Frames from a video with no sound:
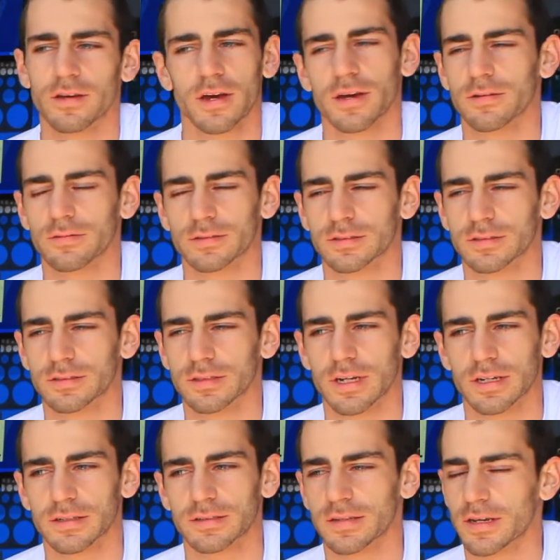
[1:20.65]
I was just
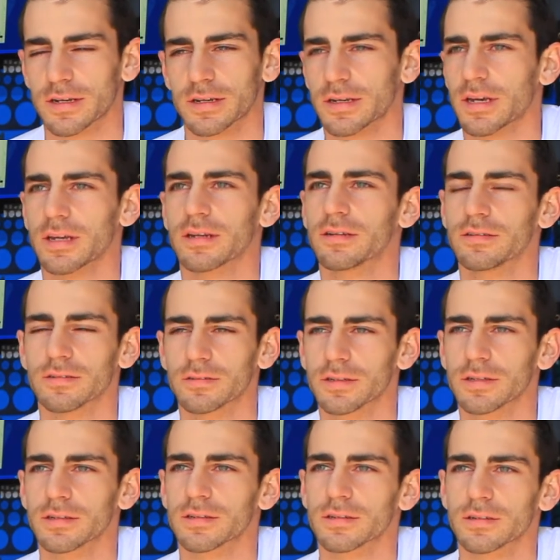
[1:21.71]
like dedicated to
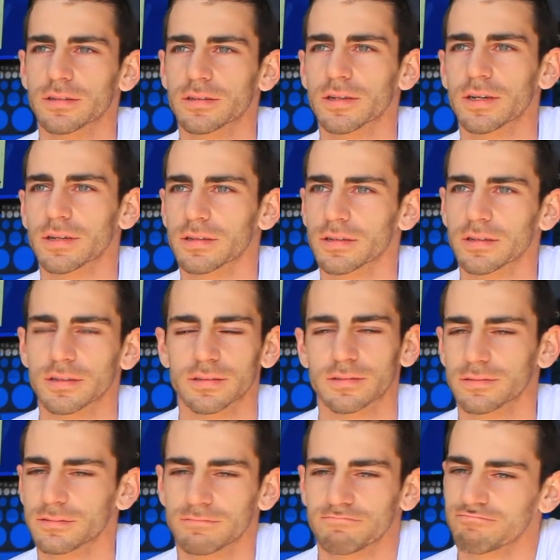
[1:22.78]
it. Like
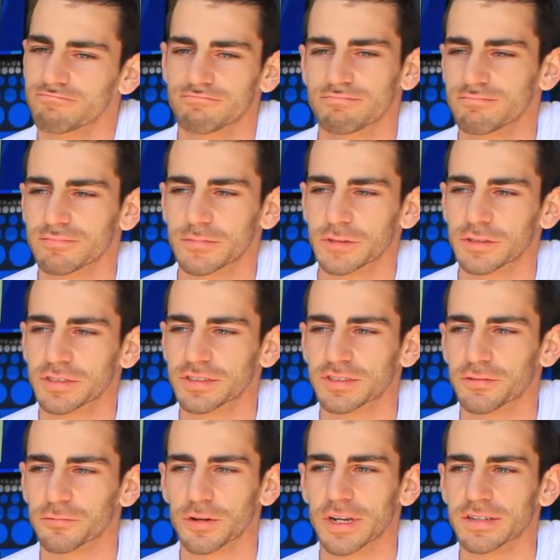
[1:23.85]
just
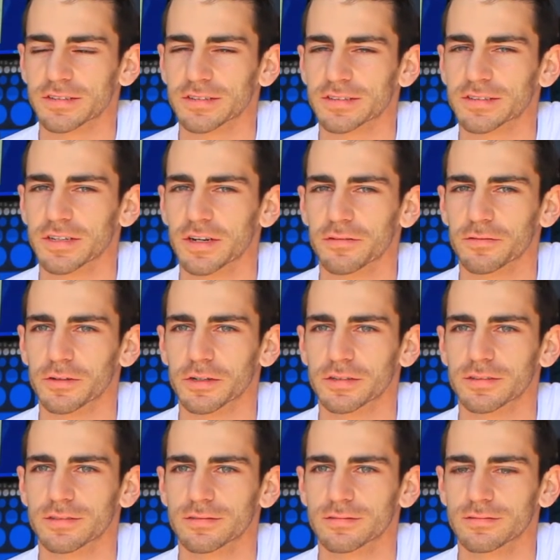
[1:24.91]
the race itself
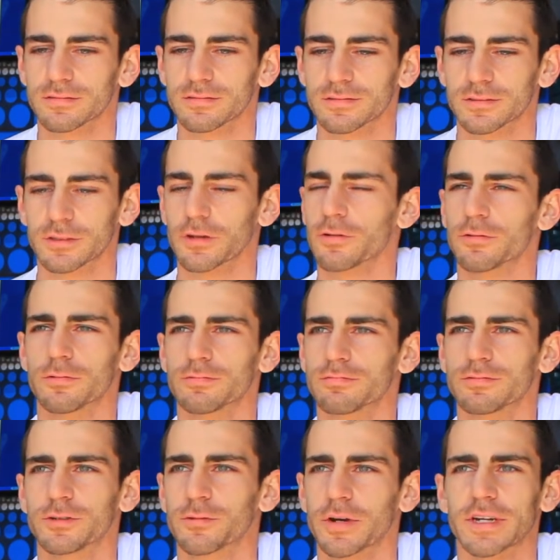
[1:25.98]
looked so
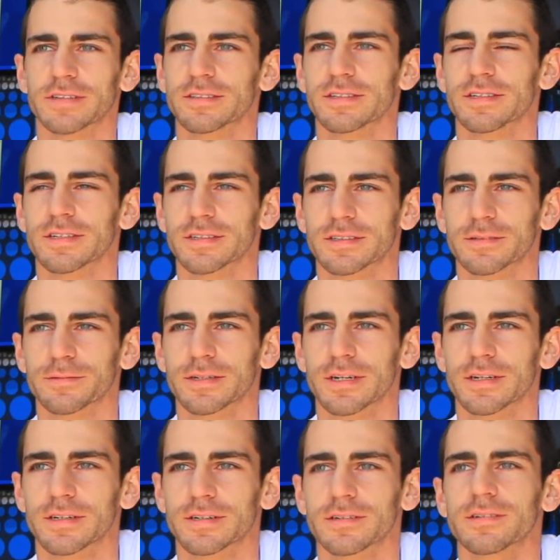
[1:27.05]
crazy and
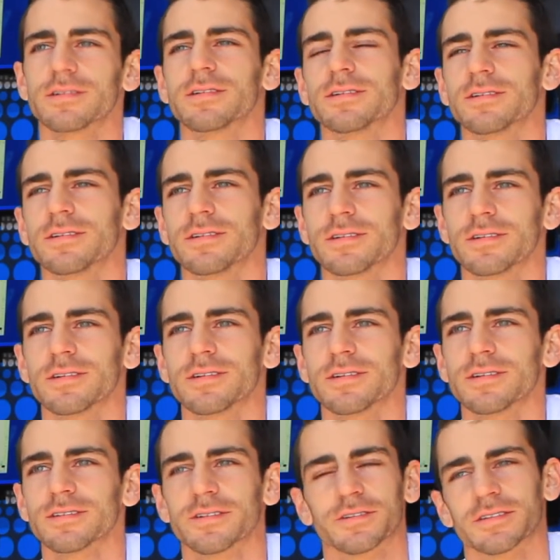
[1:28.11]
intimidating.
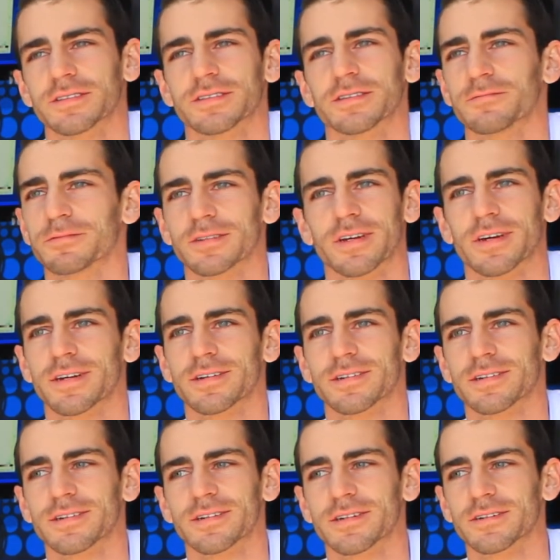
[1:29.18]
So it just seems like
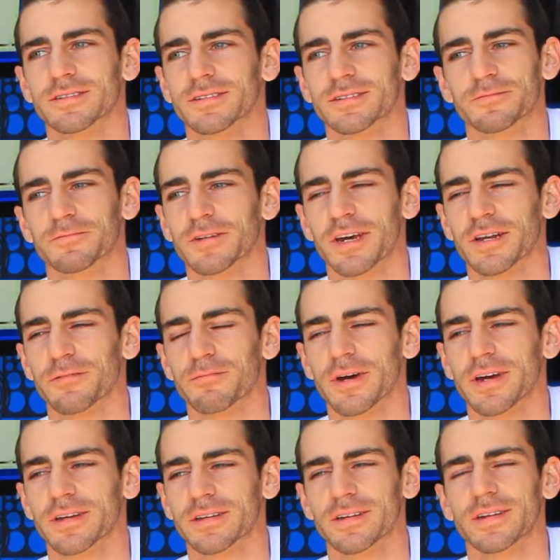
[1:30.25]
it's just kind of
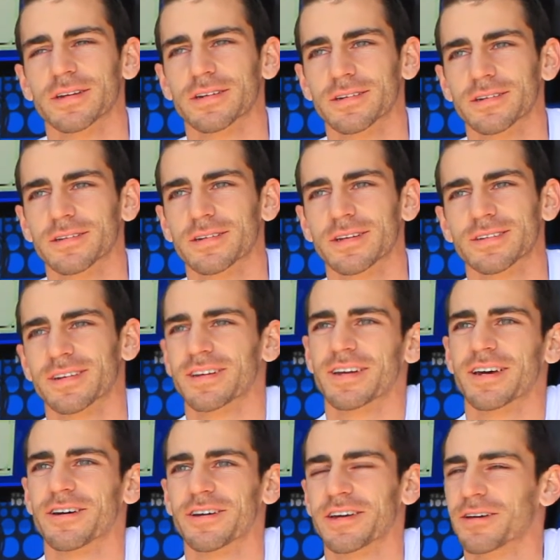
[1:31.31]
my thing. That's kind
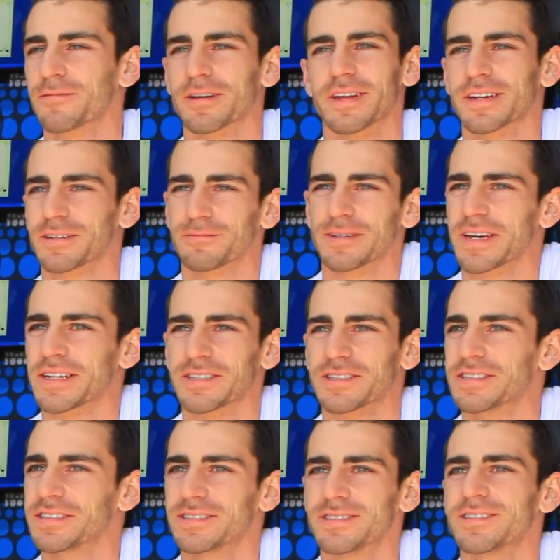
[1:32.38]
of how I am. I like to be
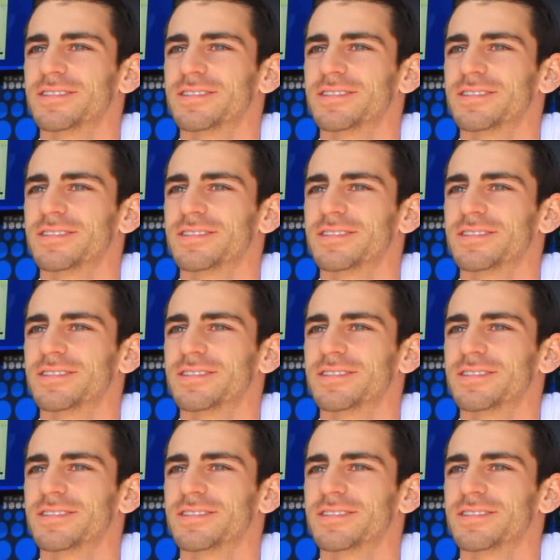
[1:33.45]
edgy.